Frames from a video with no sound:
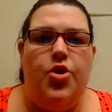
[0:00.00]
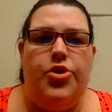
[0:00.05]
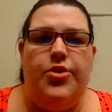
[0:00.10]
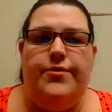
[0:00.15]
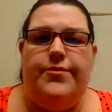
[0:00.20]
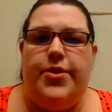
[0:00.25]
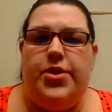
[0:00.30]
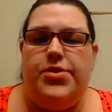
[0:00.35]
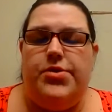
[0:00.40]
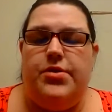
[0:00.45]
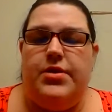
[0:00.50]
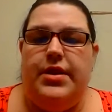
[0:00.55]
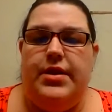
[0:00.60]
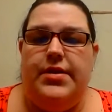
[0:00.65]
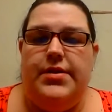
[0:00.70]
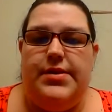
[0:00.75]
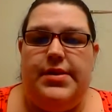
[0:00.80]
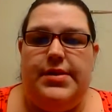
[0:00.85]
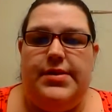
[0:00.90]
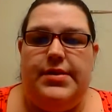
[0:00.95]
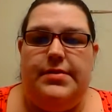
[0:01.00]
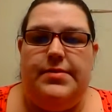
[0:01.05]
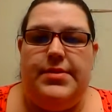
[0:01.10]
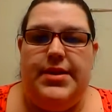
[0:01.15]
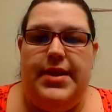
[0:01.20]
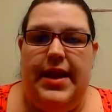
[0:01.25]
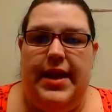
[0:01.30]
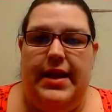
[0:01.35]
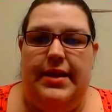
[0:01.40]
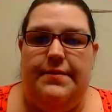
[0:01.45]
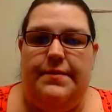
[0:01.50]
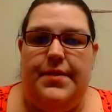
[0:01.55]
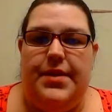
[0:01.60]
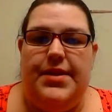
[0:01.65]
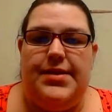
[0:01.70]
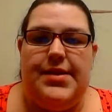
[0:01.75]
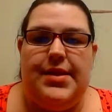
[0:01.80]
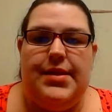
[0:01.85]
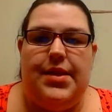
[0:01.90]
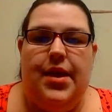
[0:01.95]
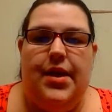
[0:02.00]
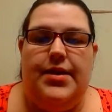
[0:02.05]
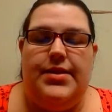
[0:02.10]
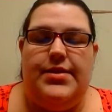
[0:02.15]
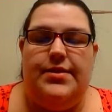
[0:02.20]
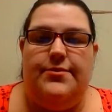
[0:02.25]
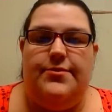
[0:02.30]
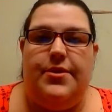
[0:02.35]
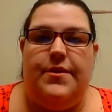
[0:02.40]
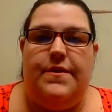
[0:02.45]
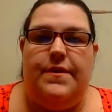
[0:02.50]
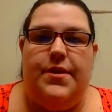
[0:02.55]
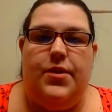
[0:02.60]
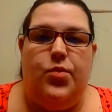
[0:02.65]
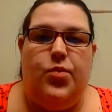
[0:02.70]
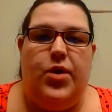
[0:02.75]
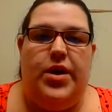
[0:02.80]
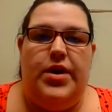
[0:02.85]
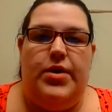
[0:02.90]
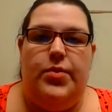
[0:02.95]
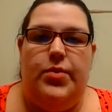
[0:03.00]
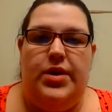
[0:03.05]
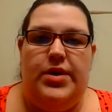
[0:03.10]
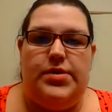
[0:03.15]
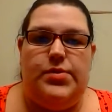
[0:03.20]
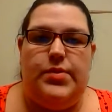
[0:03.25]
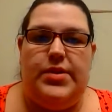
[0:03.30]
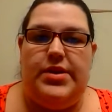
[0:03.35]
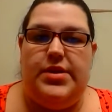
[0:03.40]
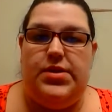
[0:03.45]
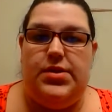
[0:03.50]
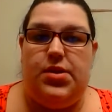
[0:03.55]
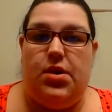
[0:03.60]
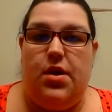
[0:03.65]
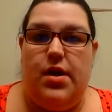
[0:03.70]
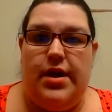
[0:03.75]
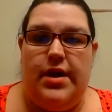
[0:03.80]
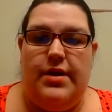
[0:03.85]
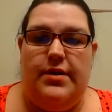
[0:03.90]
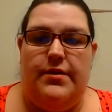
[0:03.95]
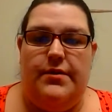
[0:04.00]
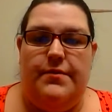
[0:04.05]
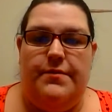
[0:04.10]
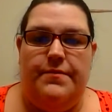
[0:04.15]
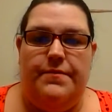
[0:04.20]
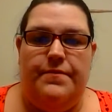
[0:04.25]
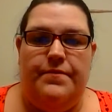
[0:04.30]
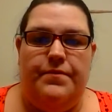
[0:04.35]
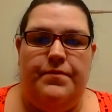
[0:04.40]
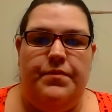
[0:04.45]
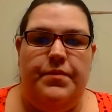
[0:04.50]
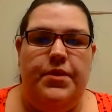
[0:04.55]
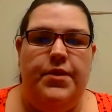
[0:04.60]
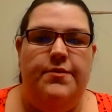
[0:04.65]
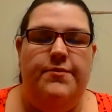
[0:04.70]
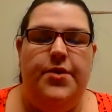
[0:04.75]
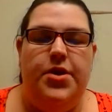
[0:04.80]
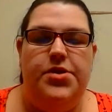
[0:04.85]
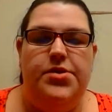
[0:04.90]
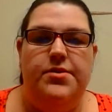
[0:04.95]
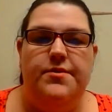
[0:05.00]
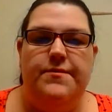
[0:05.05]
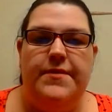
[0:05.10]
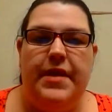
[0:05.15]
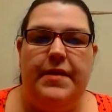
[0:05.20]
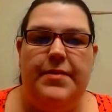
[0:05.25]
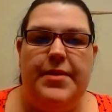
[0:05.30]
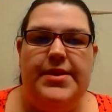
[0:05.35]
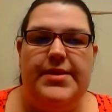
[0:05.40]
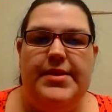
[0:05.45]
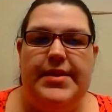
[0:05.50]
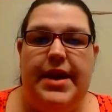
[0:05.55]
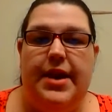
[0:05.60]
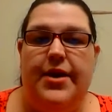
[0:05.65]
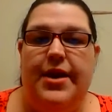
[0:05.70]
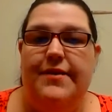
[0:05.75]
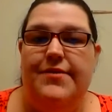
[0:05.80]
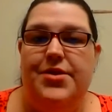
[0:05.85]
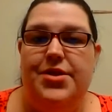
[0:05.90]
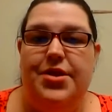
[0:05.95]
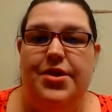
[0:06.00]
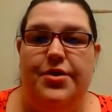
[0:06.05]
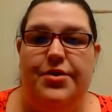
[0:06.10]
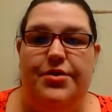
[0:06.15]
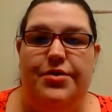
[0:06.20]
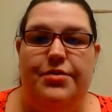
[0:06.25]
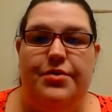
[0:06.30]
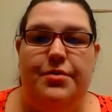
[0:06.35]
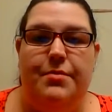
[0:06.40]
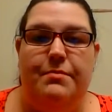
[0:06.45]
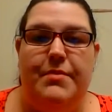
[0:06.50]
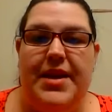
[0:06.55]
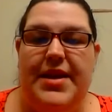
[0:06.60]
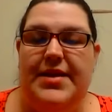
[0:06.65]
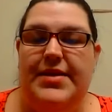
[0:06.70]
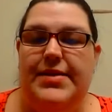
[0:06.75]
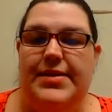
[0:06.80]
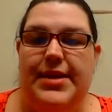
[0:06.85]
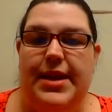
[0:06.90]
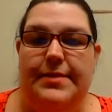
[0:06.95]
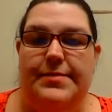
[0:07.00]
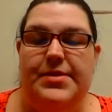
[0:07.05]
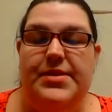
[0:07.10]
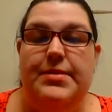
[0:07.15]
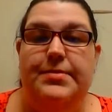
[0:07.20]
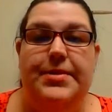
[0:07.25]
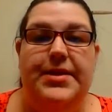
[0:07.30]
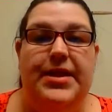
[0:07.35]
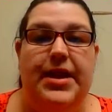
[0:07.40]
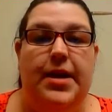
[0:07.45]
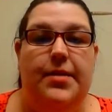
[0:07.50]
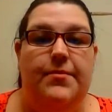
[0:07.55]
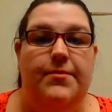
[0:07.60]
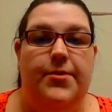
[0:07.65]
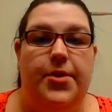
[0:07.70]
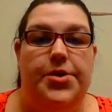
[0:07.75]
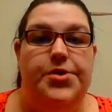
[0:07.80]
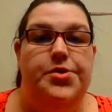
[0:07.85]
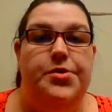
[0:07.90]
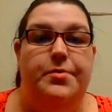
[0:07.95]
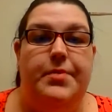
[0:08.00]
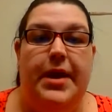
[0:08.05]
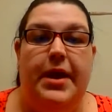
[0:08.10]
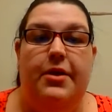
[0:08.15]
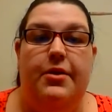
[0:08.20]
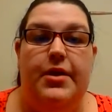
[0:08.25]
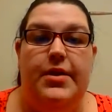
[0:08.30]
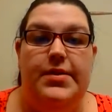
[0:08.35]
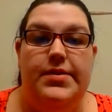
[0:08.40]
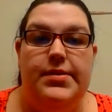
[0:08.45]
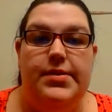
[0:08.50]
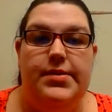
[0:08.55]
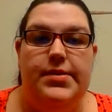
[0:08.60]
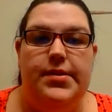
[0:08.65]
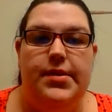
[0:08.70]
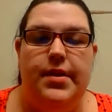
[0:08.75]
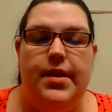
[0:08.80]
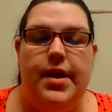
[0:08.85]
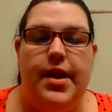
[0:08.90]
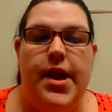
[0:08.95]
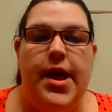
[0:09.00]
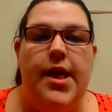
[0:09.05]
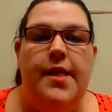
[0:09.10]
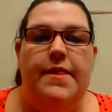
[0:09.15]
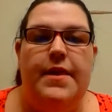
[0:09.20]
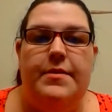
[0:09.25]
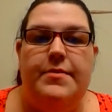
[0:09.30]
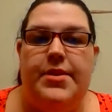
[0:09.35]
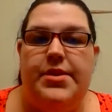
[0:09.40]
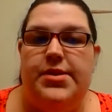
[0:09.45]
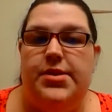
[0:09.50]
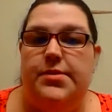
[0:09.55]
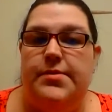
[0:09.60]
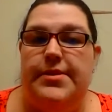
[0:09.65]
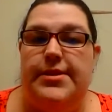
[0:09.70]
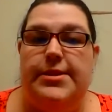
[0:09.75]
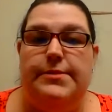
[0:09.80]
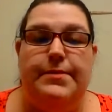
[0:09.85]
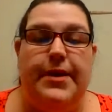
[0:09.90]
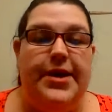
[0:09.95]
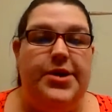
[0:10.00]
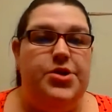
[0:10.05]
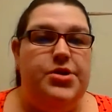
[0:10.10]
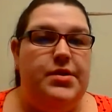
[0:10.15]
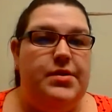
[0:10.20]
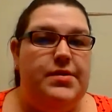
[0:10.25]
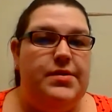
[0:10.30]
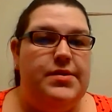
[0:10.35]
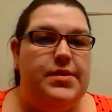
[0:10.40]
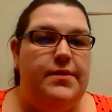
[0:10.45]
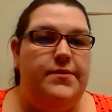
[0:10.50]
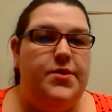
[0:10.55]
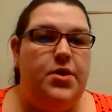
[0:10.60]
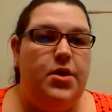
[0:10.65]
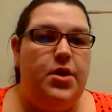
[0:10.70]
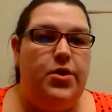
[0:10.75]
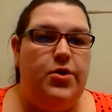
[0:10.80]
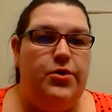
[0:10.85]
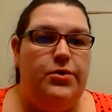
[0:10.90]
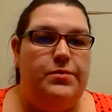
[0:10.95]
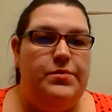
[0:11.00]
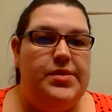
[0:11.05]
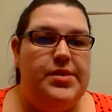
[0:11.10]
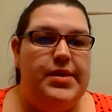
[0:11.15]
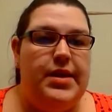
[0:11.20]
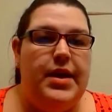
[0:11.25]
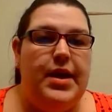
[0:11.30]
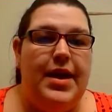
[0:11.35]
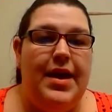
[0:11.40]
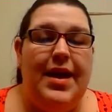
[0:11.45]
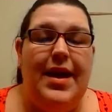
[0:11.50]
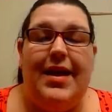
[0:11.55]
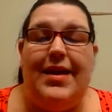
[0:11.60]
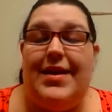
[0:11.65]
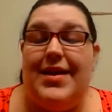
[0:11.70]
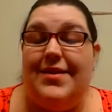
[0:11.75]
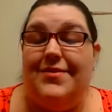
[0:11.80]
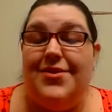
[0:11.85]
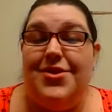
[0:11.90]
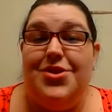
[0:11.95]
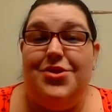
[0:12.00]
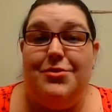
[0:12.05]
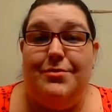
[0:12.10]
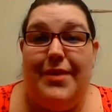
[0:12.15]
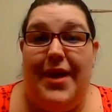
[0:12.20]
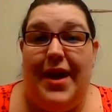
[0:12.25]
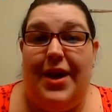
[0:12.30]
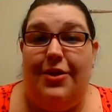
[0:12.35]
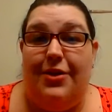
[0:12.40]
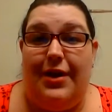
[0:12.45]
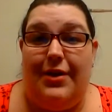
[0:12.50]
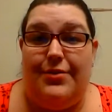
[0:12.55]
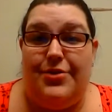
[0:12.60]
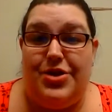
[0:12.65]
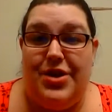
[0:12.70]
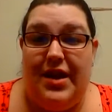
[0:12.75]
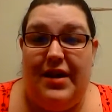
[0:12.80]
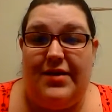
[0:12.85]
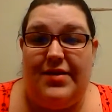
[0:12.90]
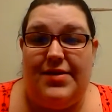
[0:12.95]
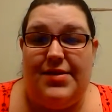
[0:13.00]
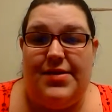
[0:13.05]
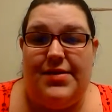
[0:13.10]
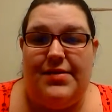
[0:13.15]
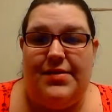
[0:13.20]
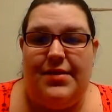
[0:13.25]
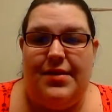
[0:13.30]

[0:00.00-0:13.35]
The foster care system today is a lot different than what it was when it started. Foster families now have to go through many steps to become foster parents. They must do inspections of their homes and even do background checks.